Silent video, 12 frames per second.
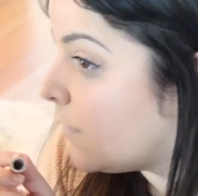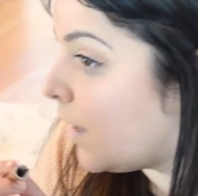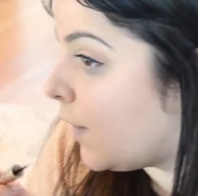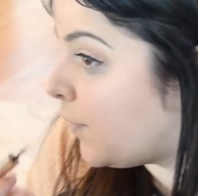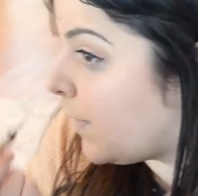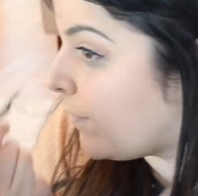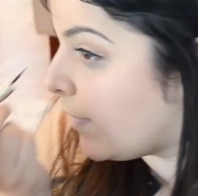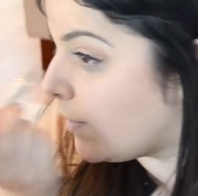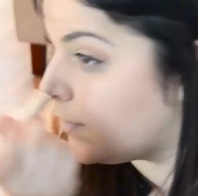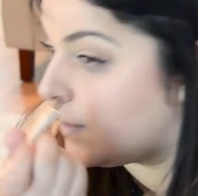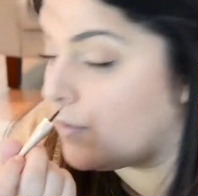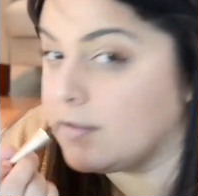Okay, we have
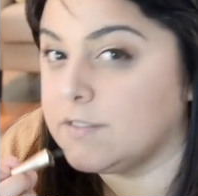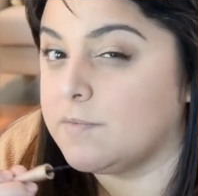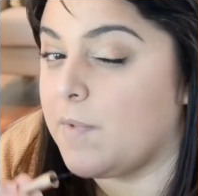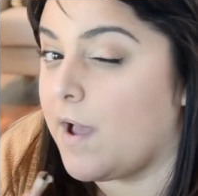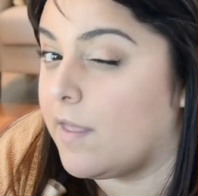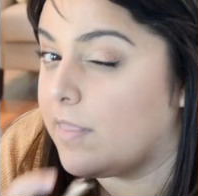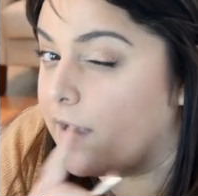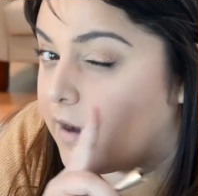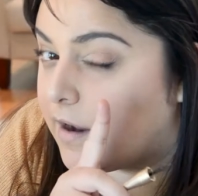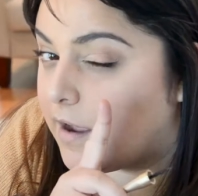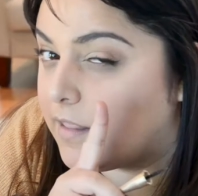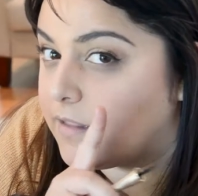that little spot that
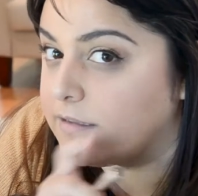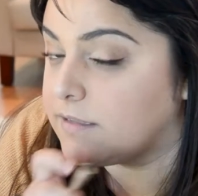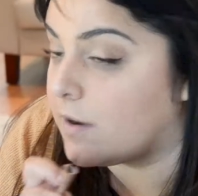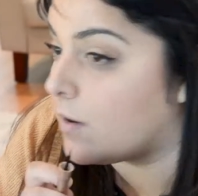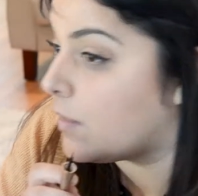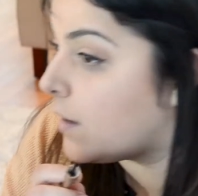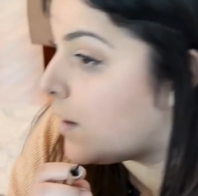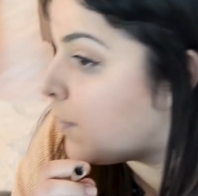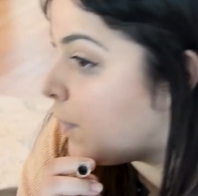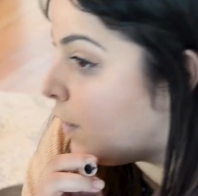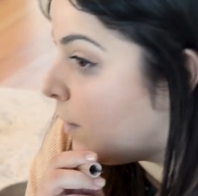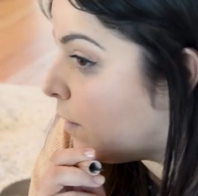I got in the center that I
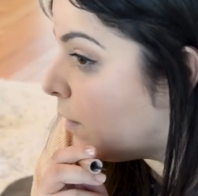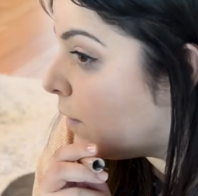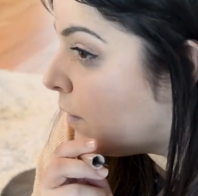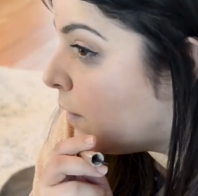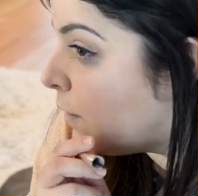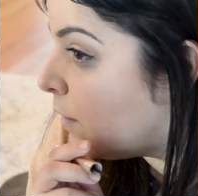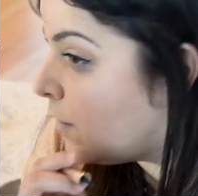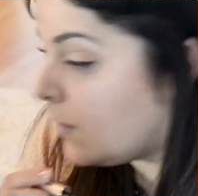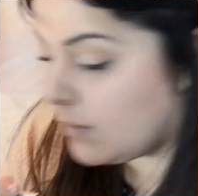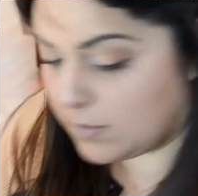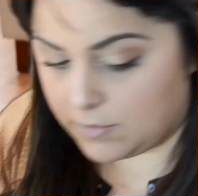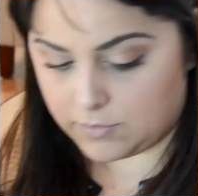will
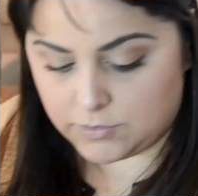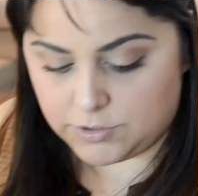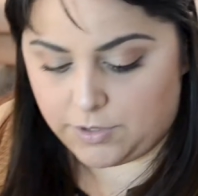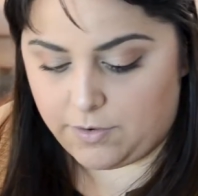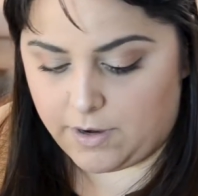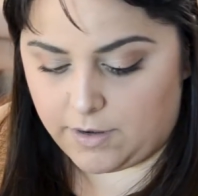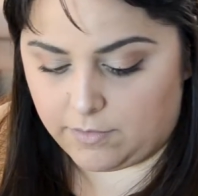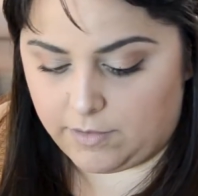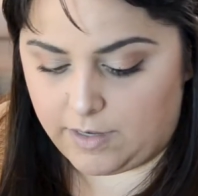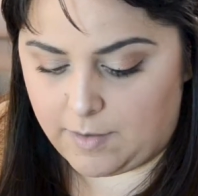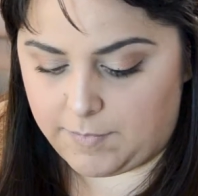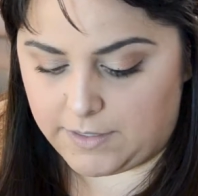show you how to
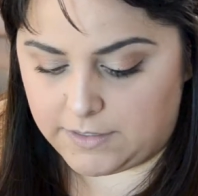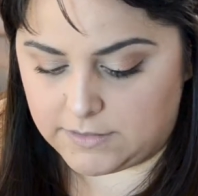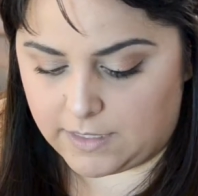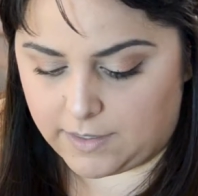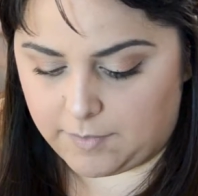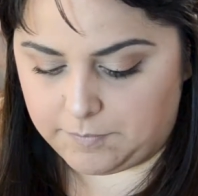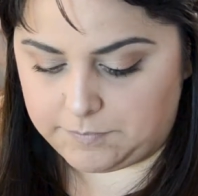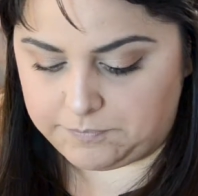clean up in a second.